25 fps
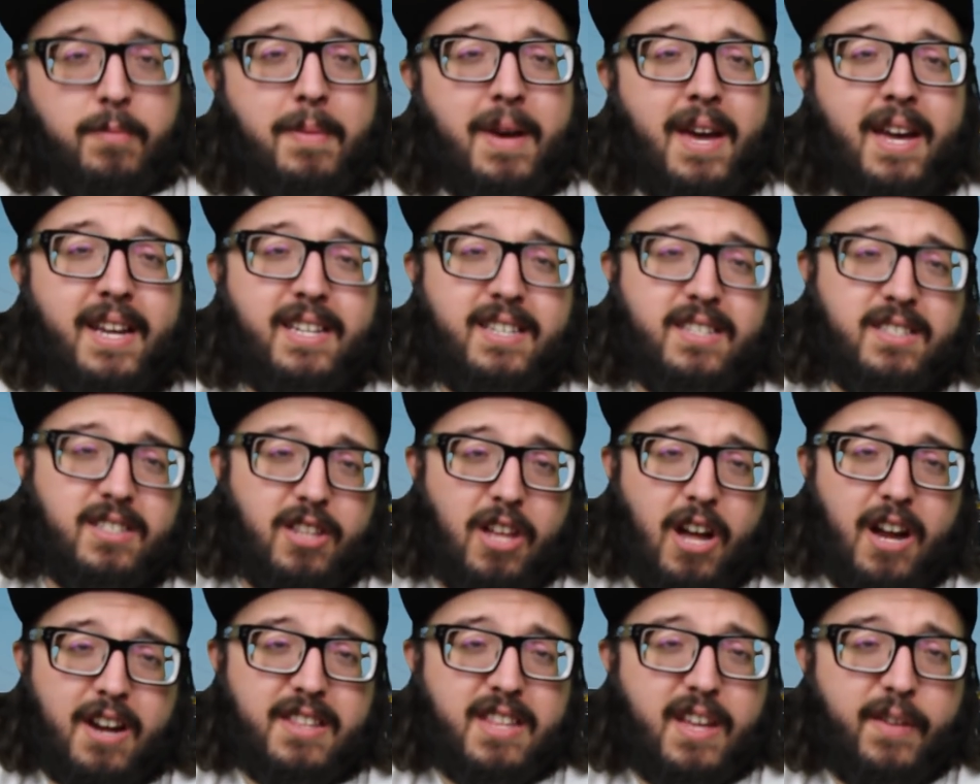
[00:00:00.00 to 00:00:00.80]
man, because a
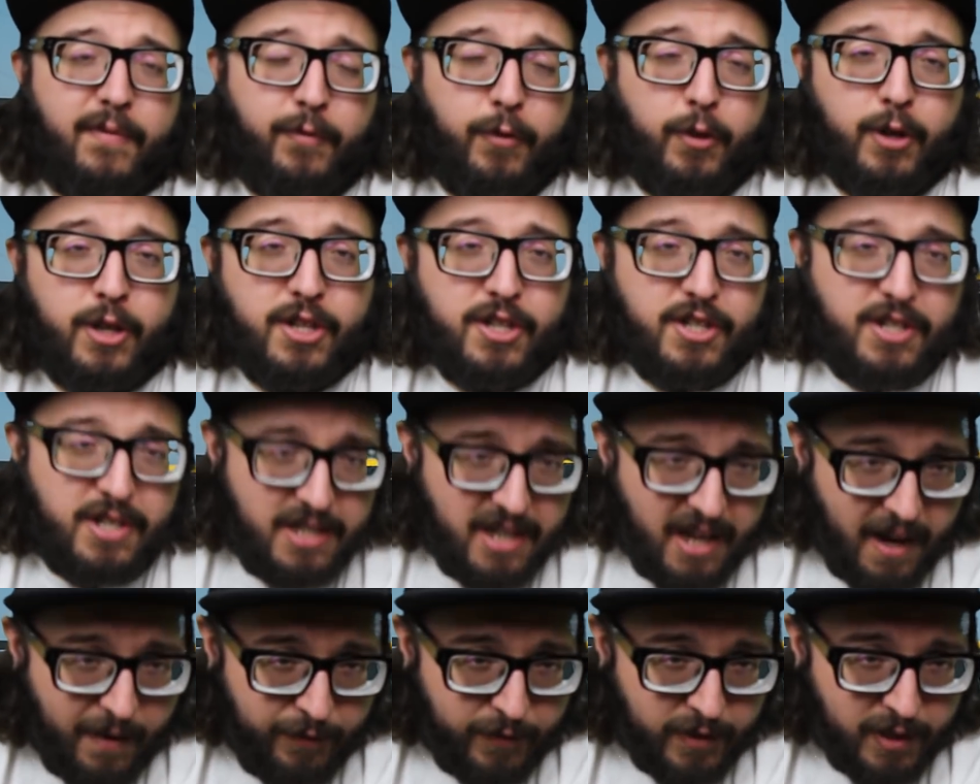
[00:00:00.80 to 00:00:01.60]
lot of that footage
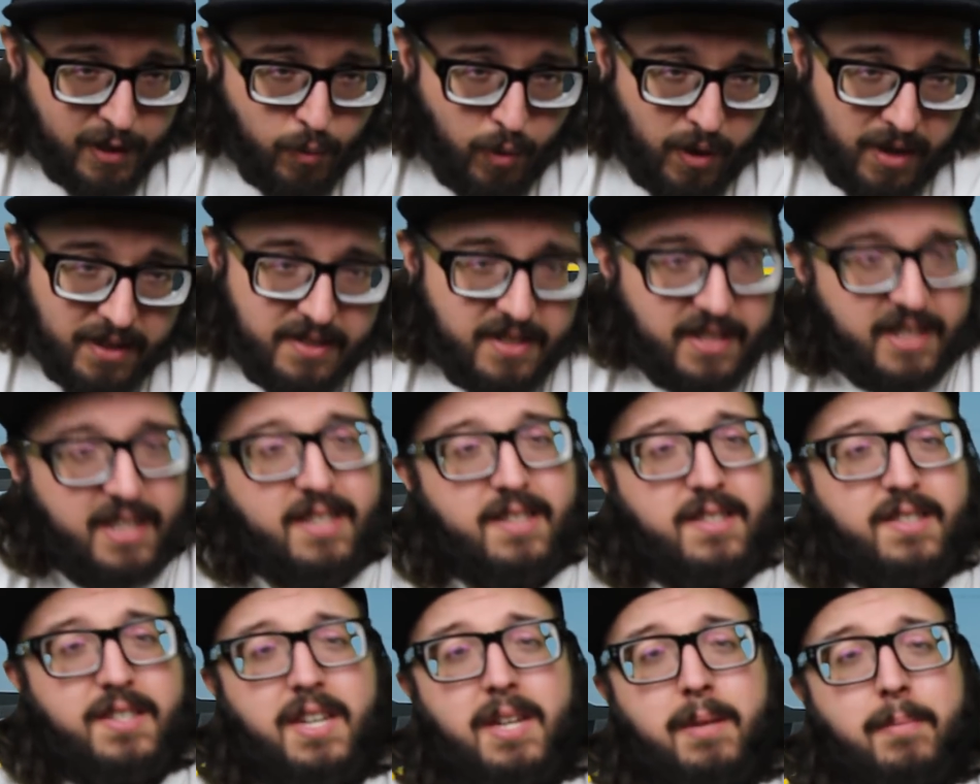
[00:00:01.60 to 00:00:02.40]
definitely wants to
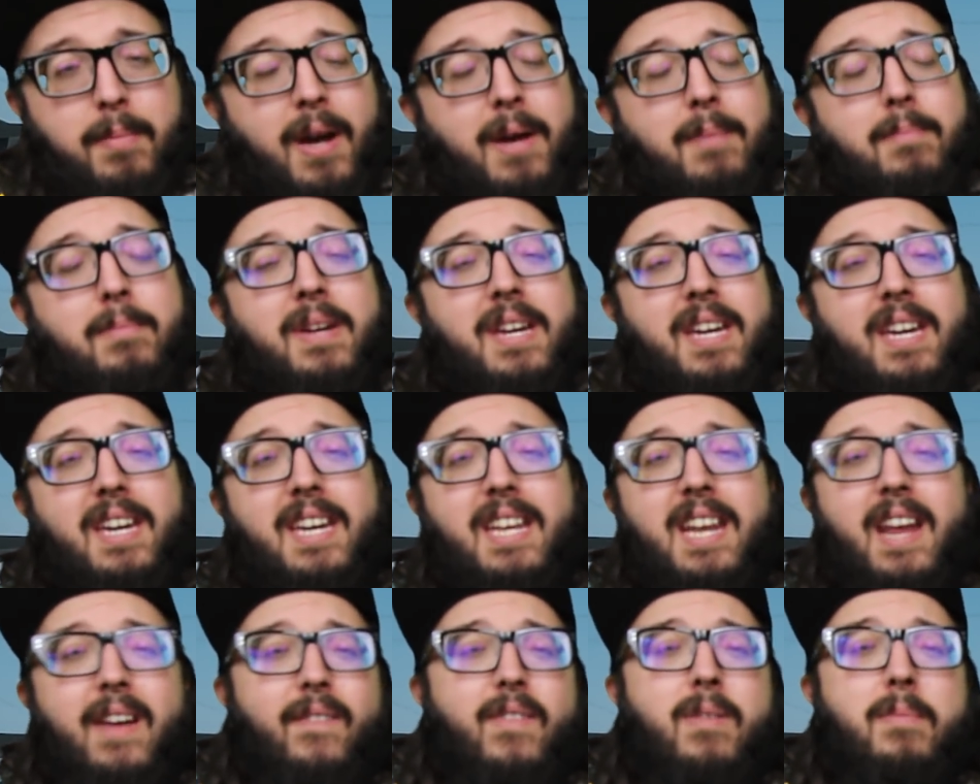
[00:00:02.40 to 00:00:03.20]
get seen by me
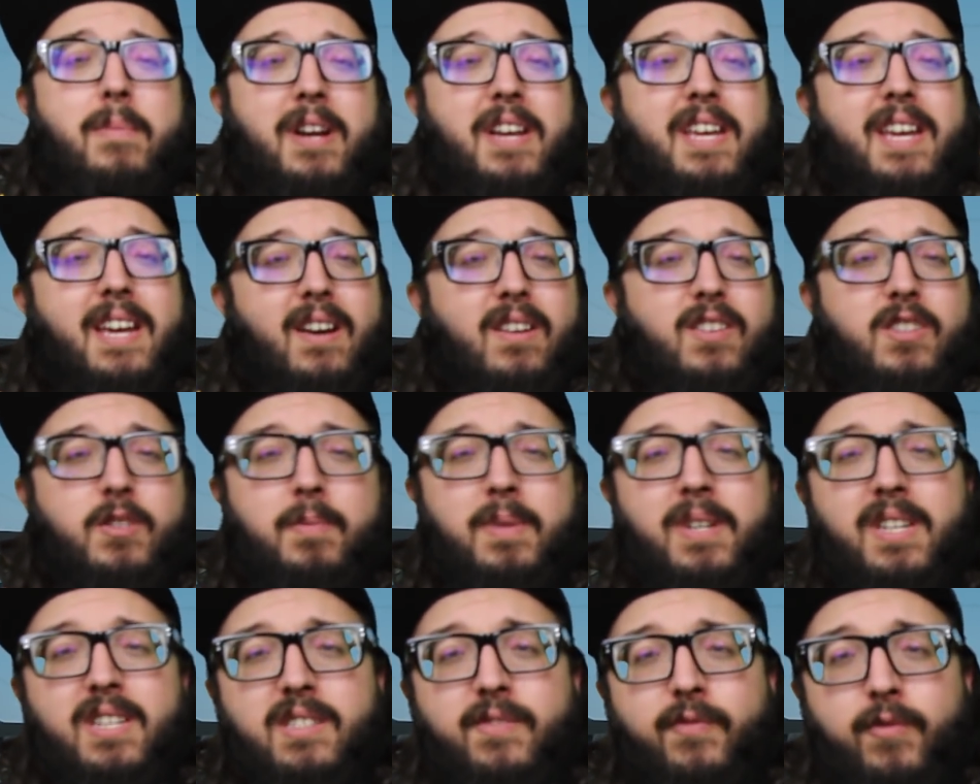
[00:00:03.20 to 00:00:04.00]
and everybody else,
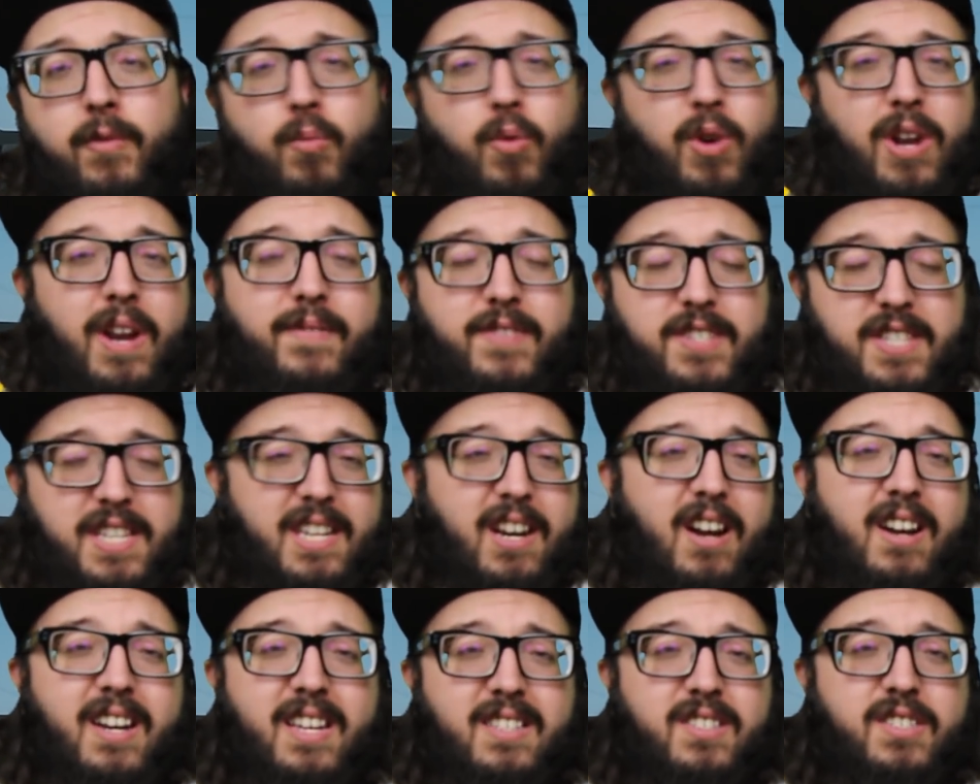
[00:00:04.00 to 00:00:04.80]
because from what I've
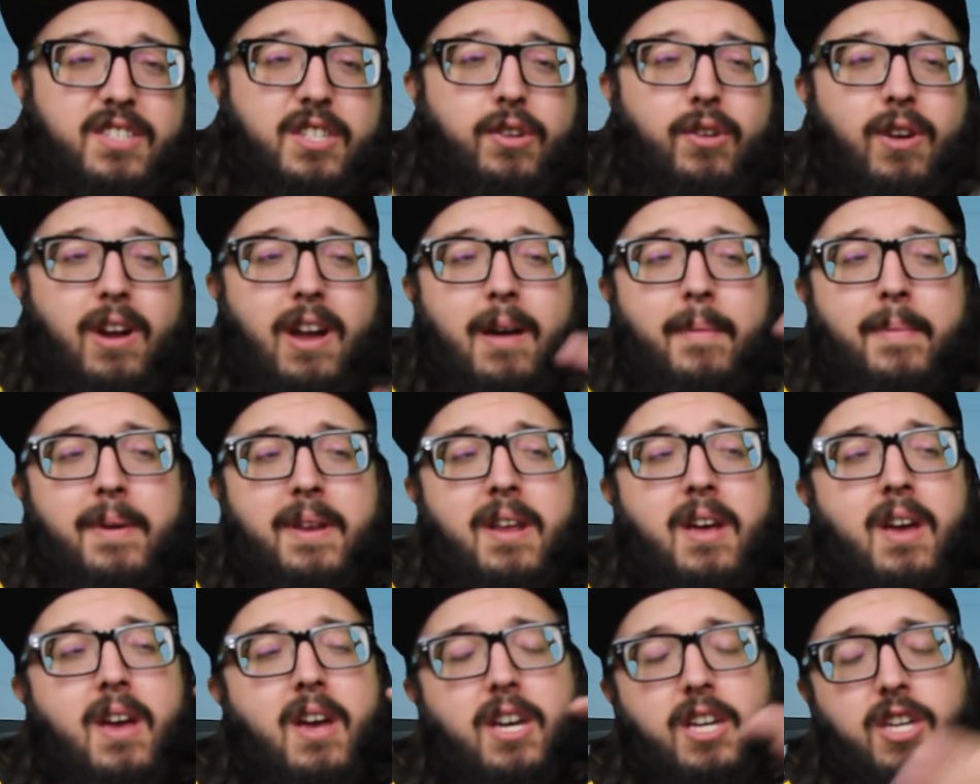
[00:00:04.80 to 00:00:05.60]
seen on Instagram
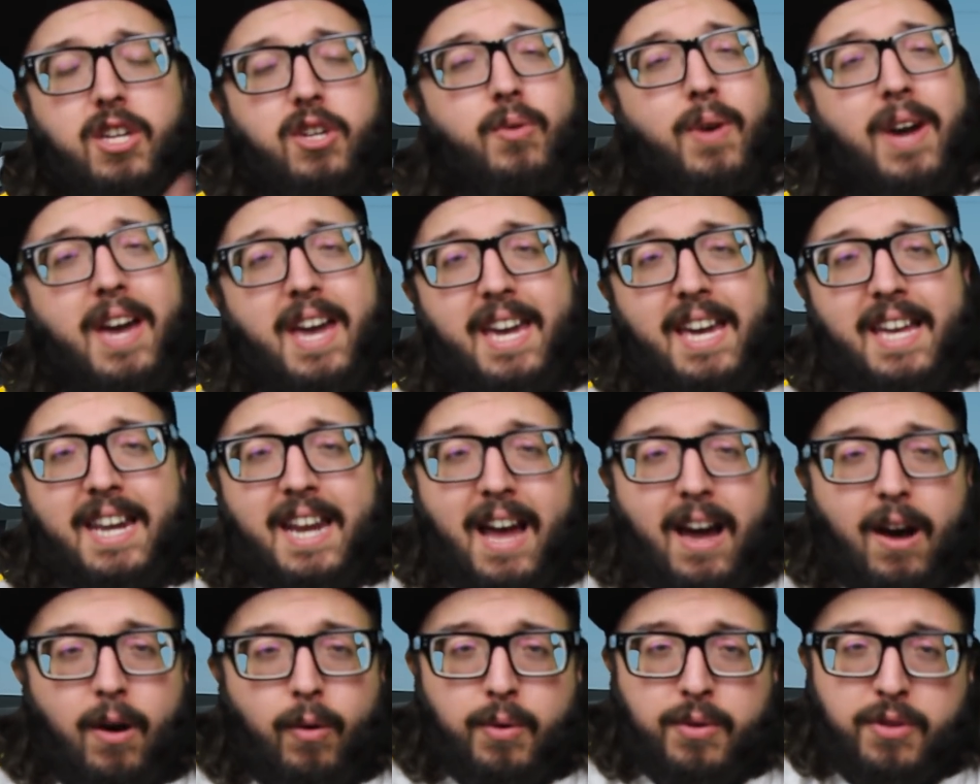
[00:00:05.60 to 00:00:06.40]
and you hanging
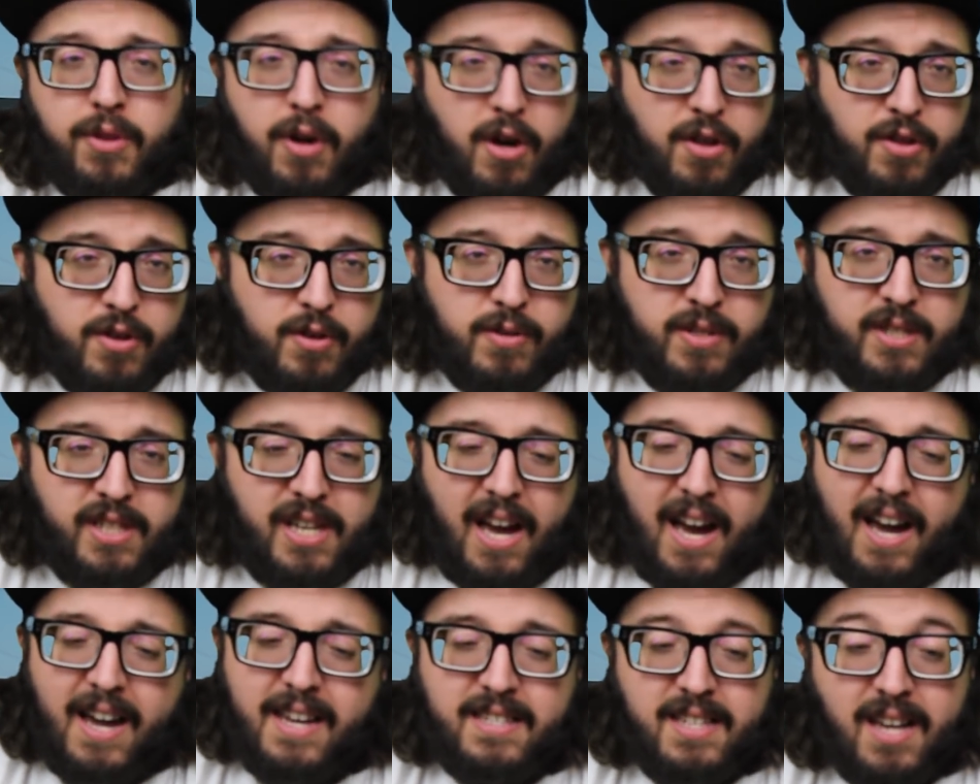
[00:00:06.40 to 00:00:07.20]
out with all those
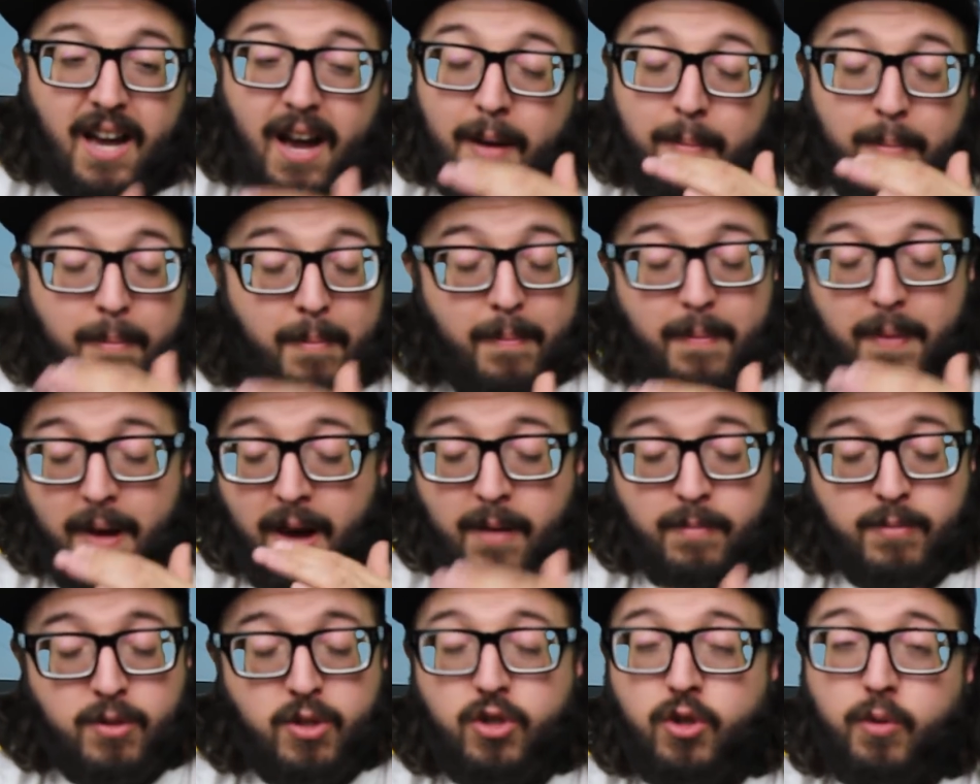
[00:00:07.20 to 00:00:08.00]
guys,
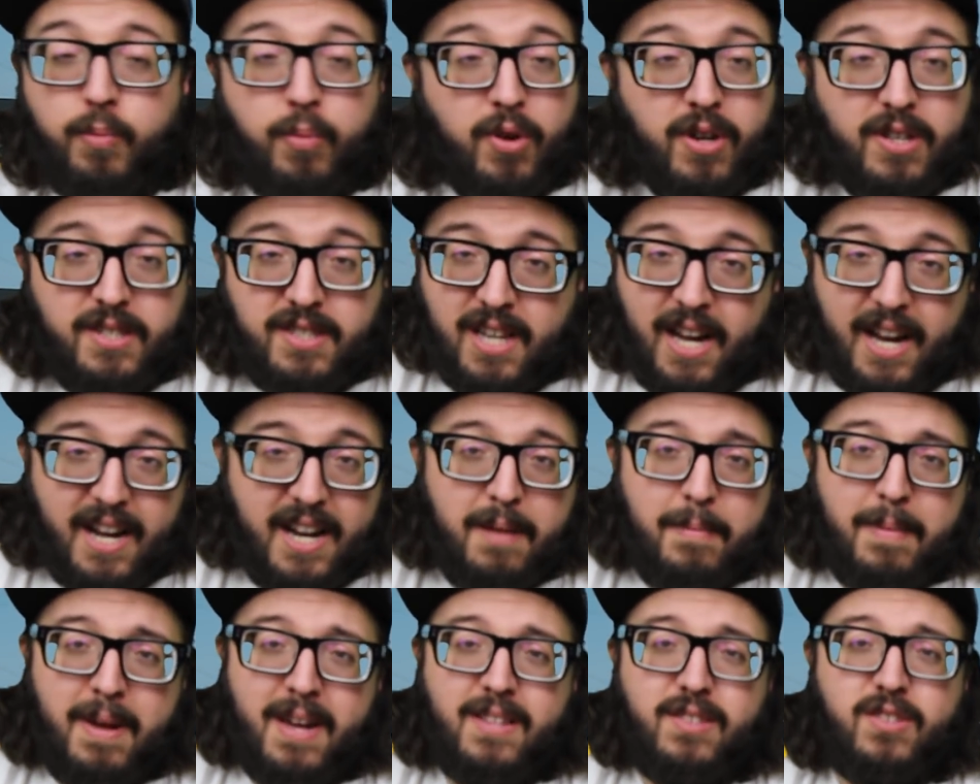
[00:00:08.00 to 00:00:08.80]
I'm super
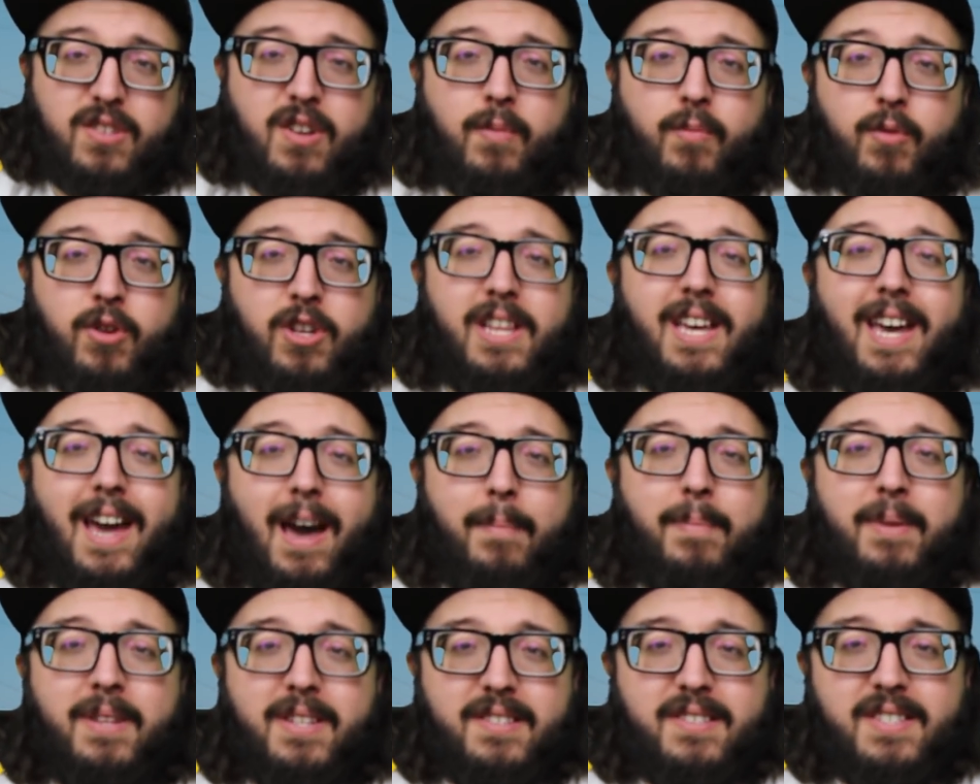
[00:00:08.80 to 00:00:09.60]
excited, man. So I'm really
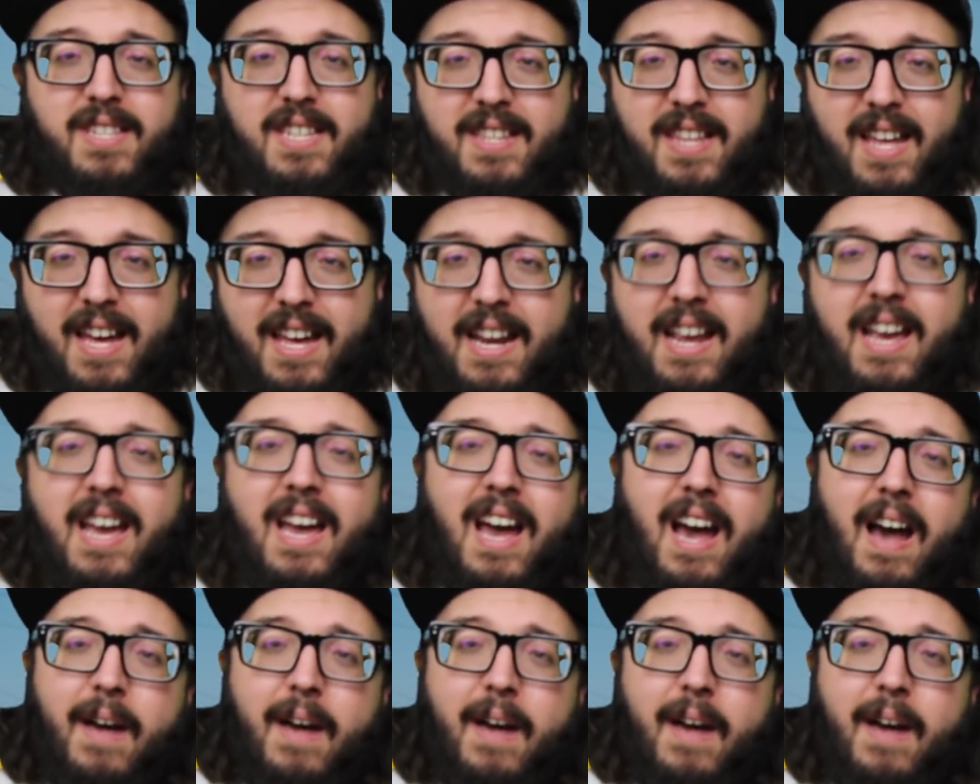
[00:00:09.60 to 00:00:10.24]
happy to see that.